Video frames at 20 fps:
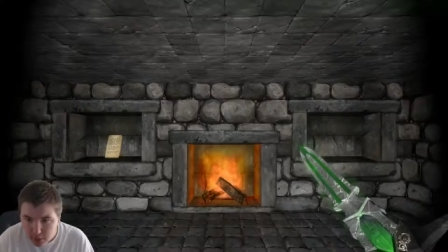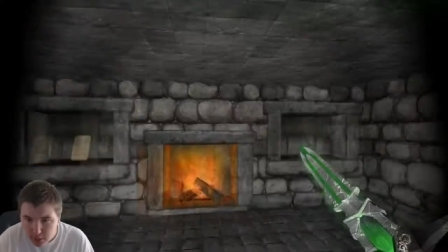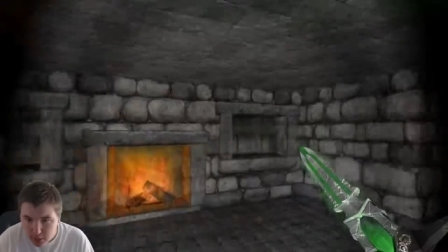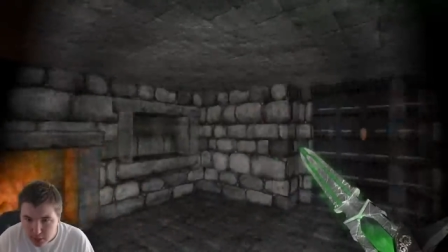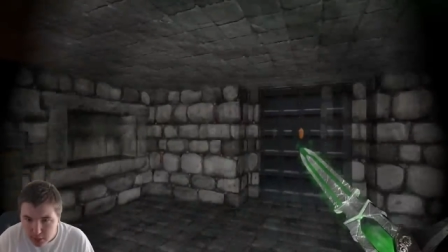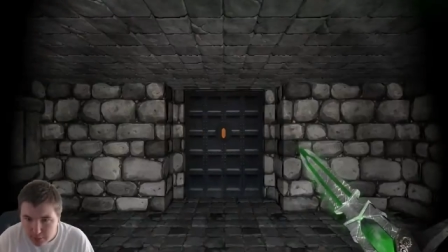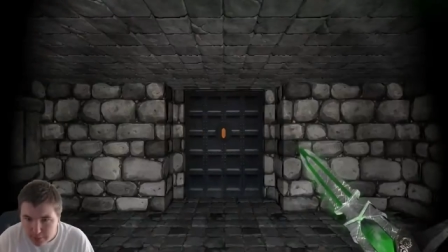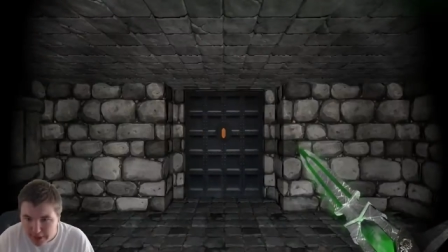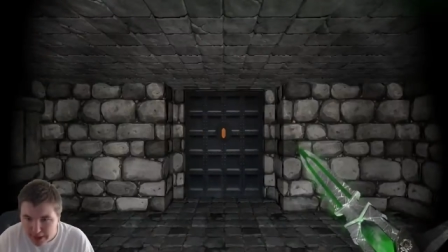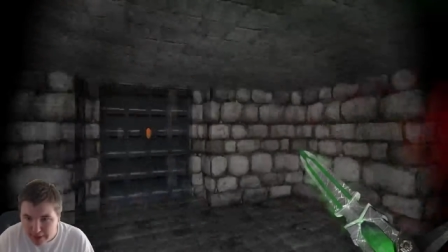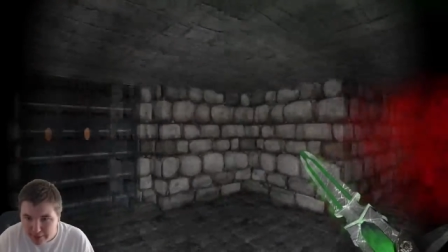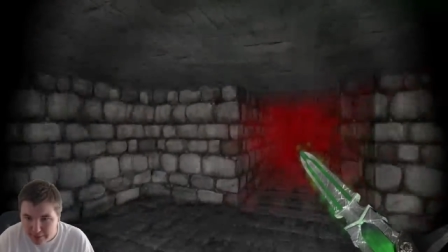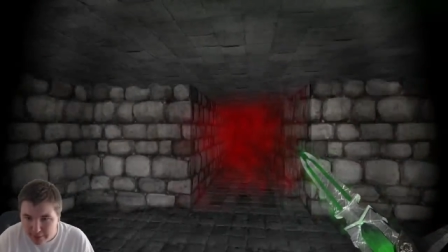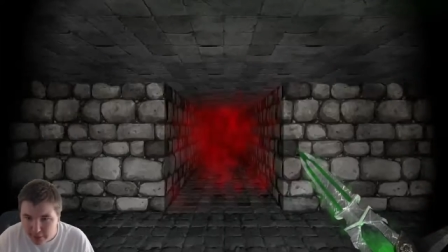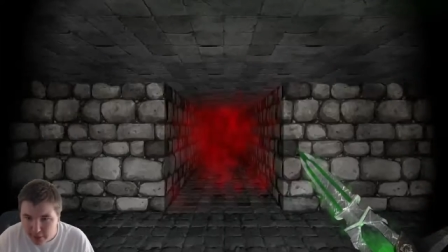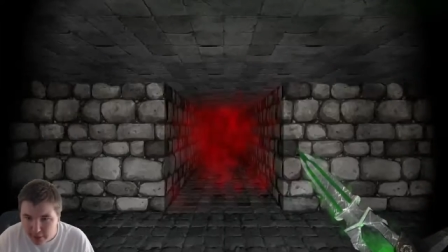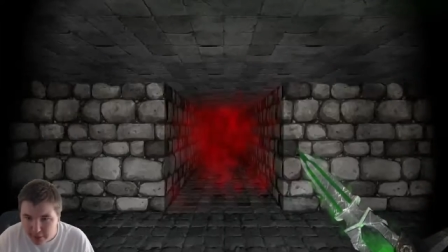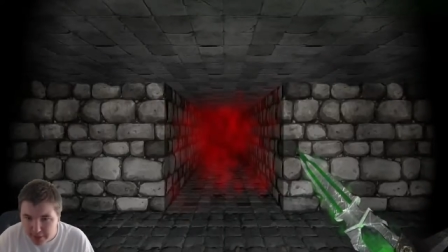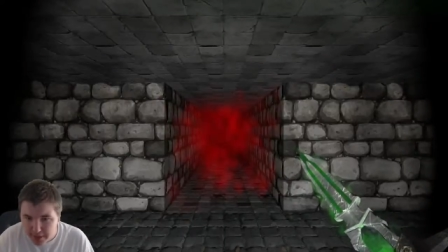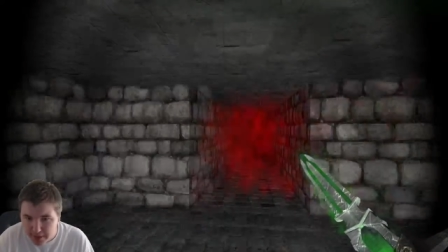Alright, where
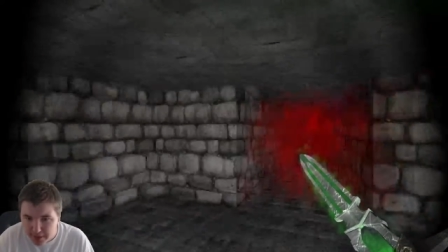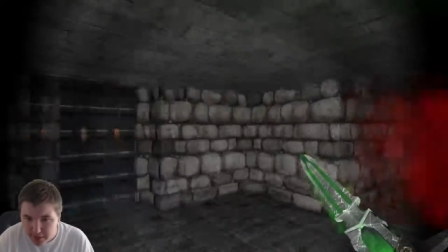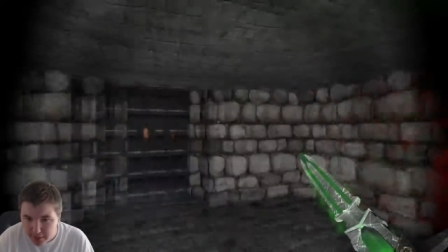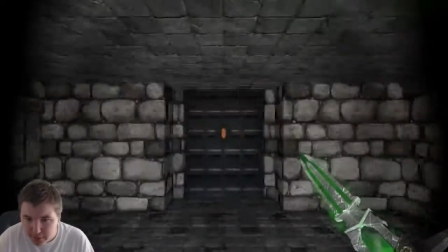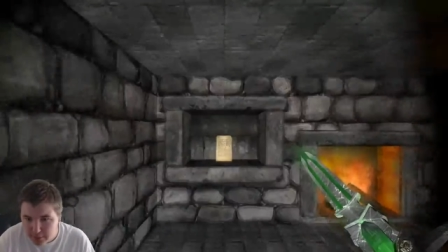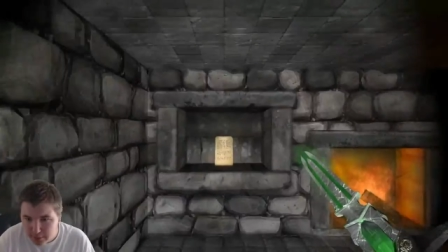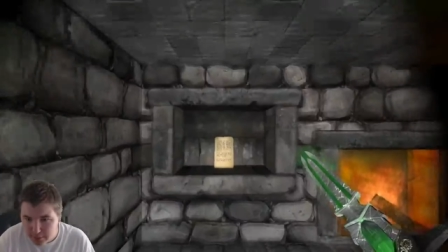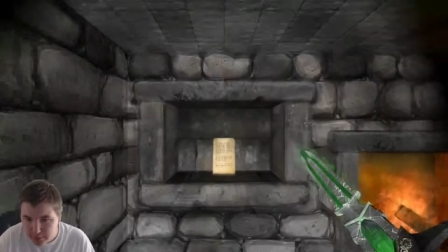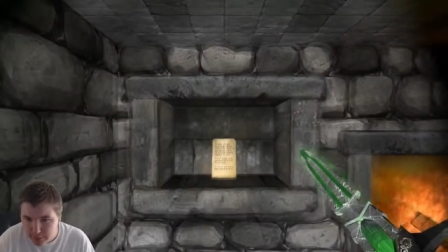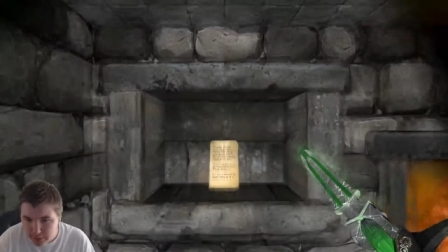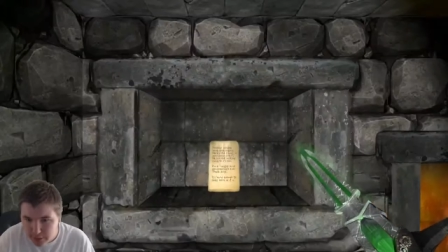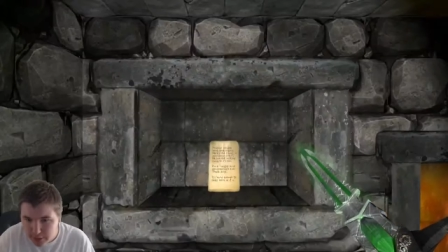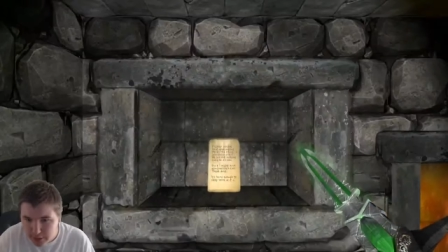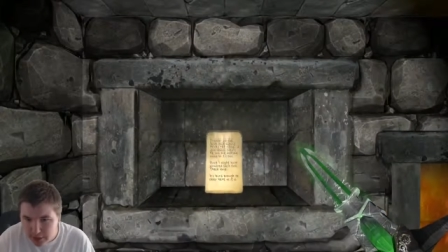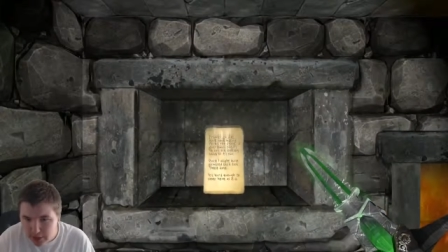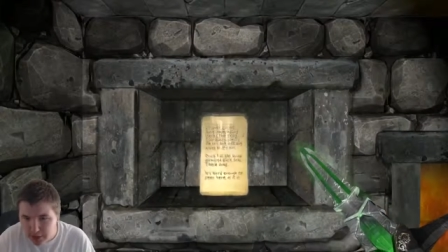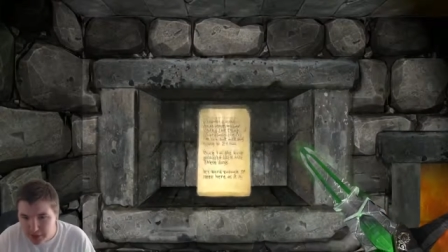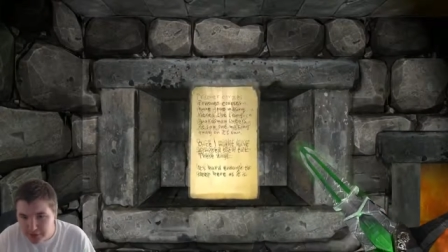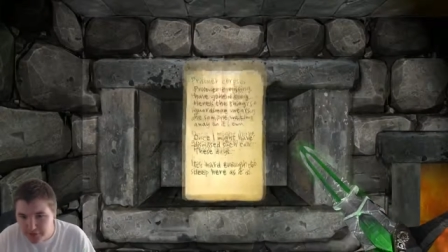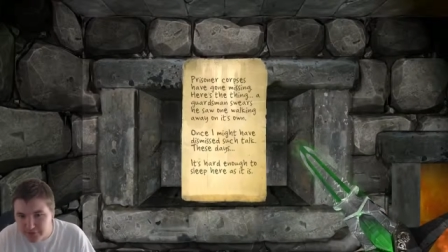are we?
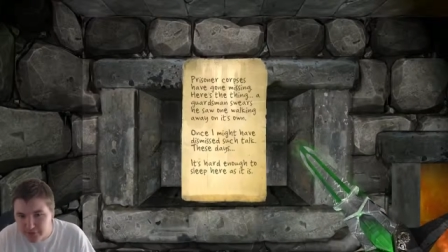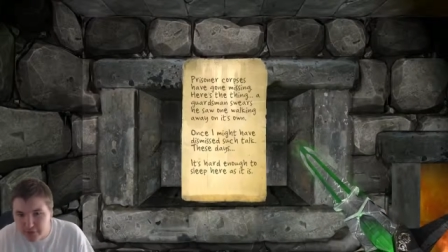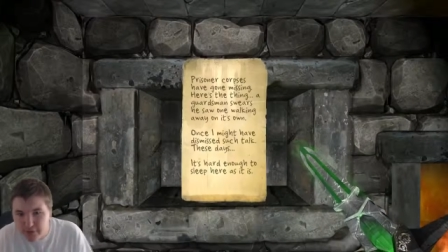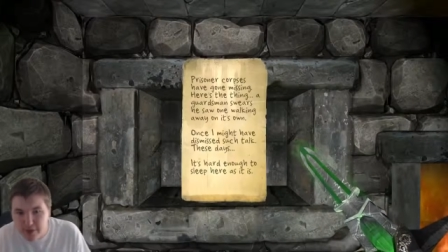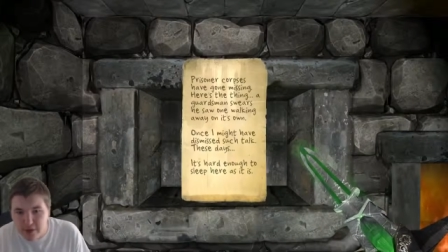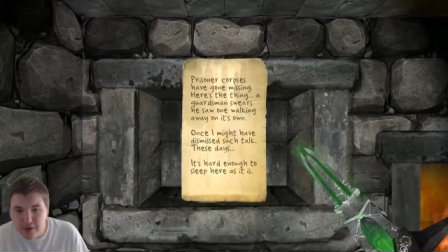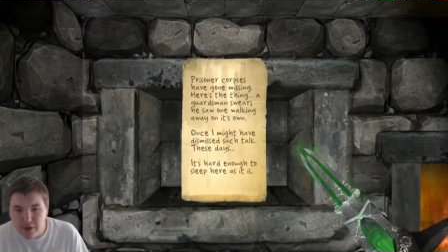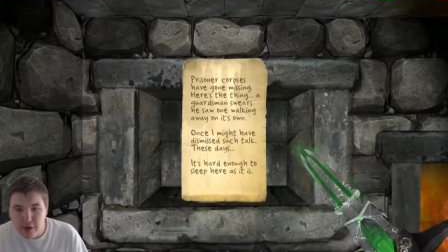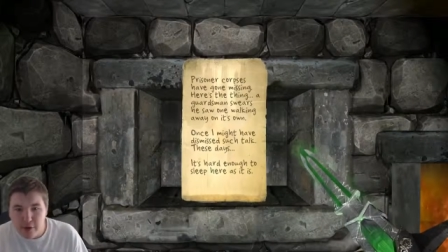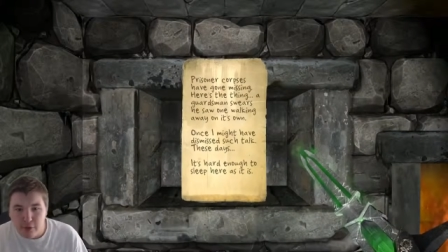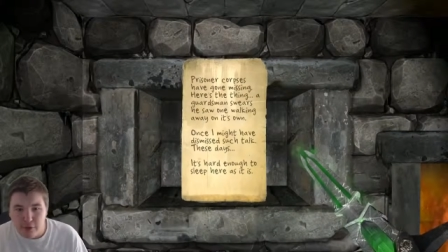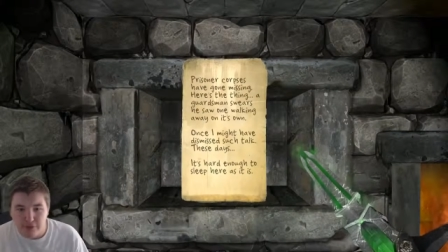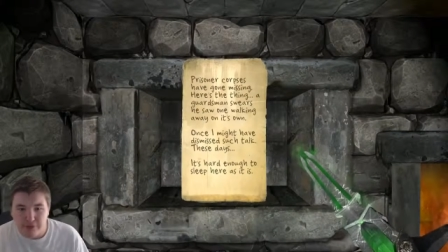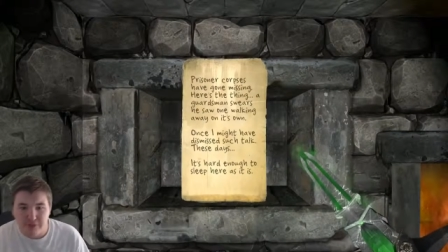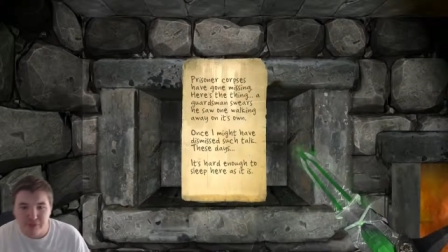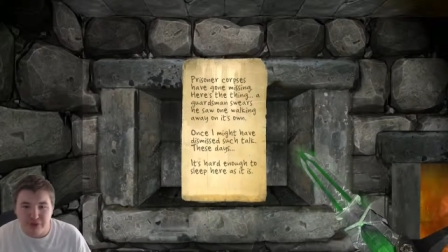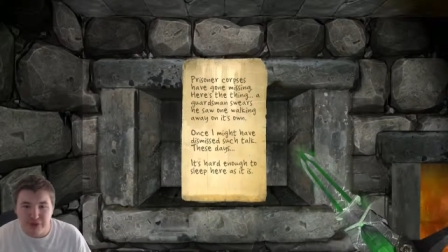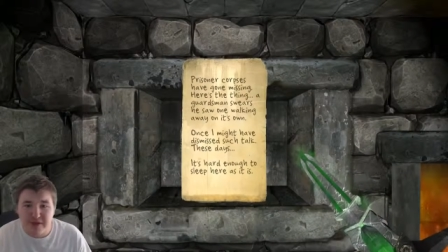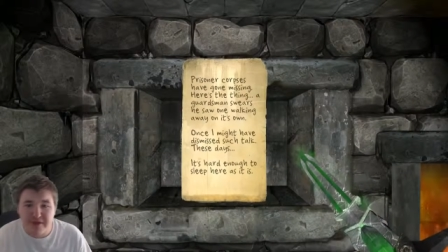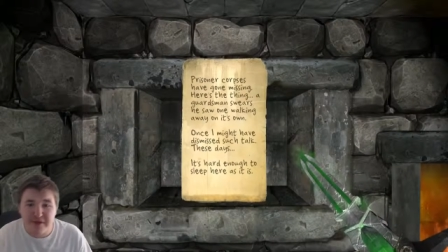Oh, another one of those.
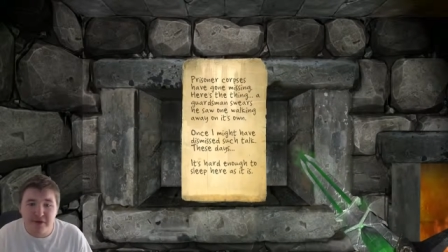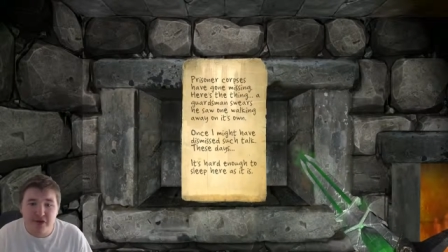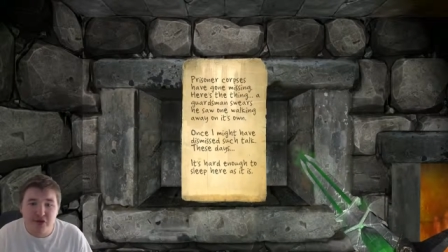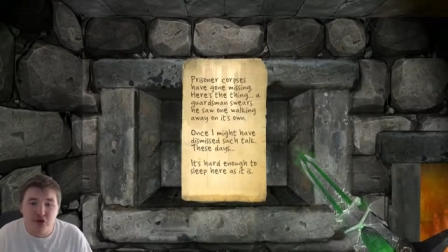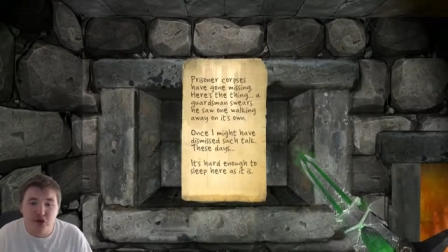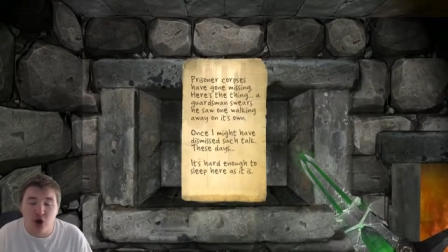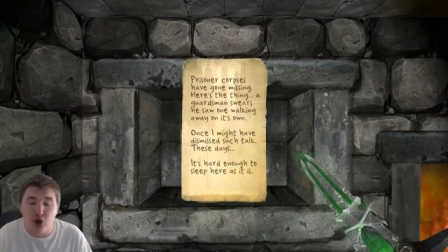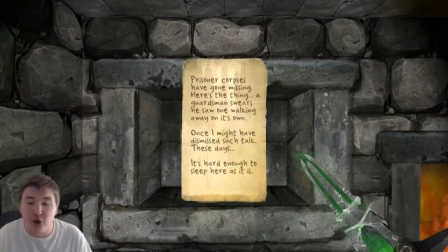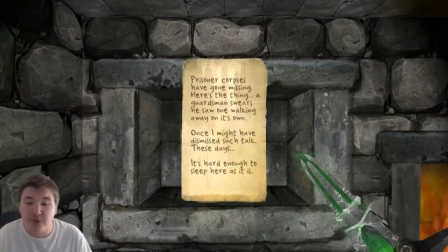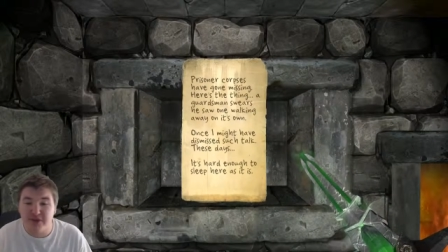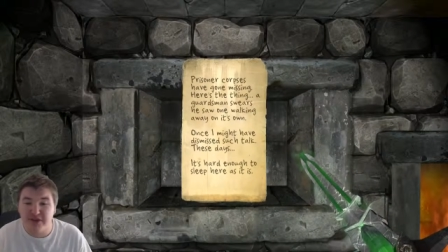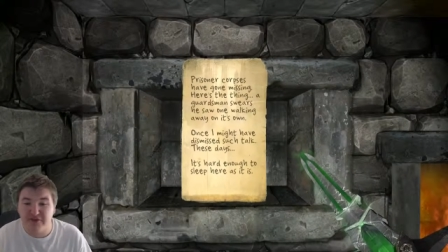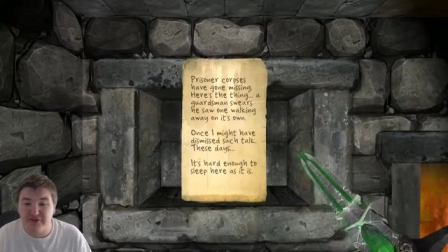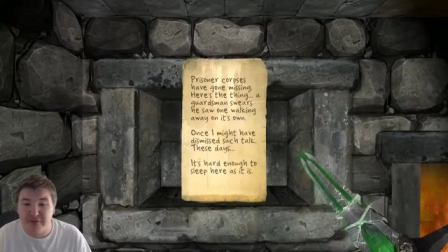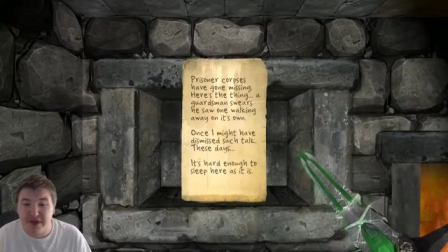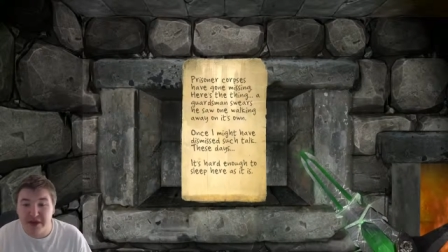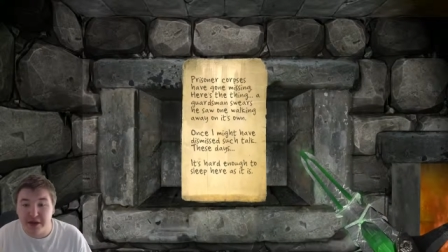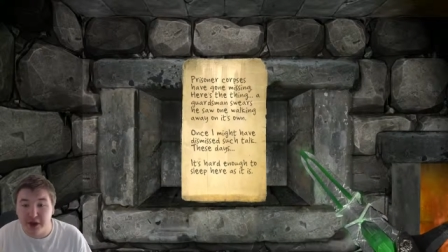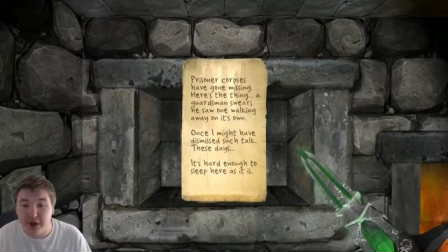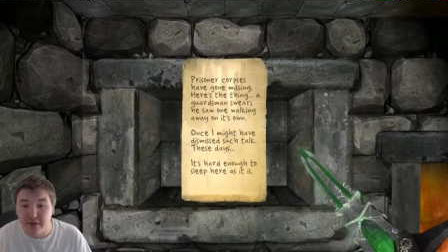Prisoner's corpse have
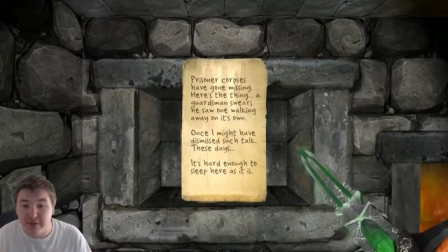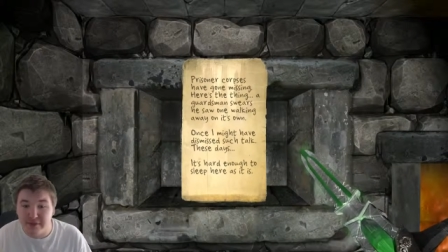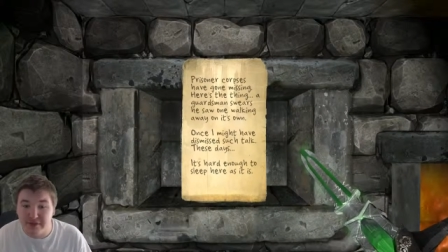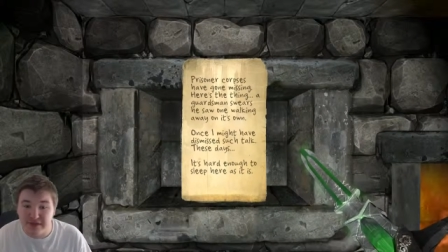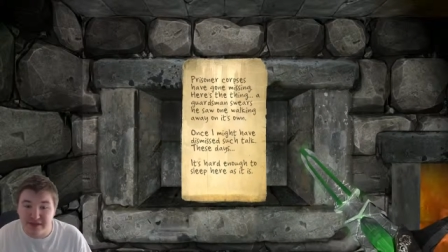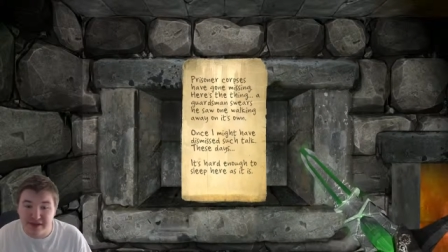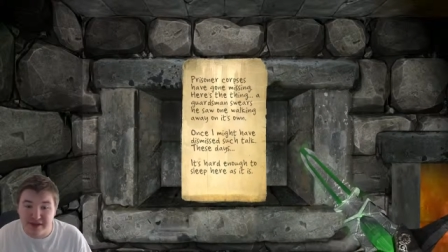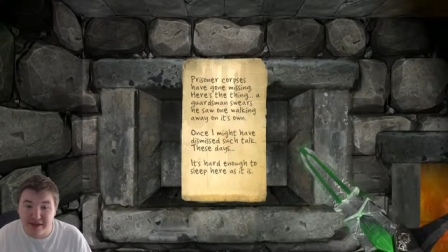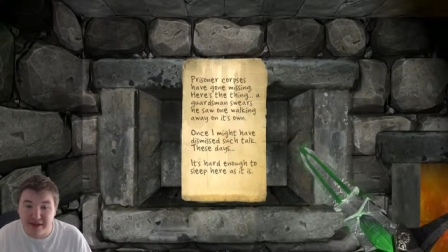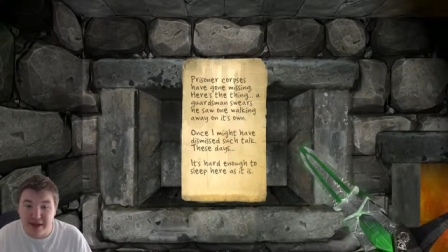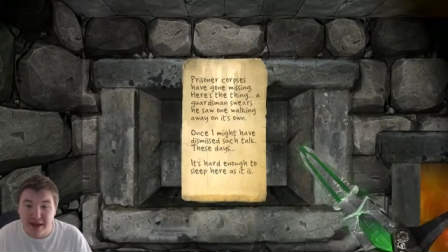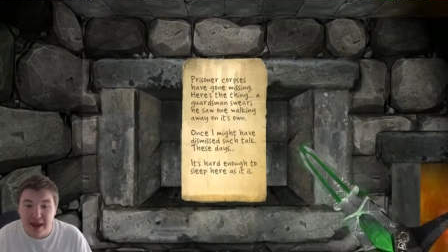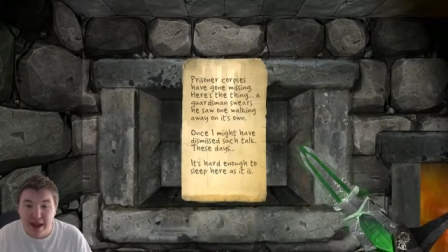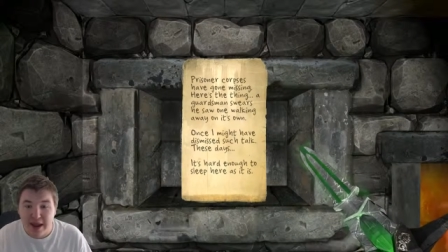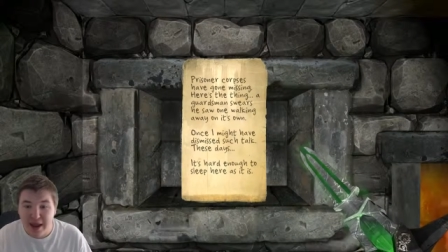been gone missing.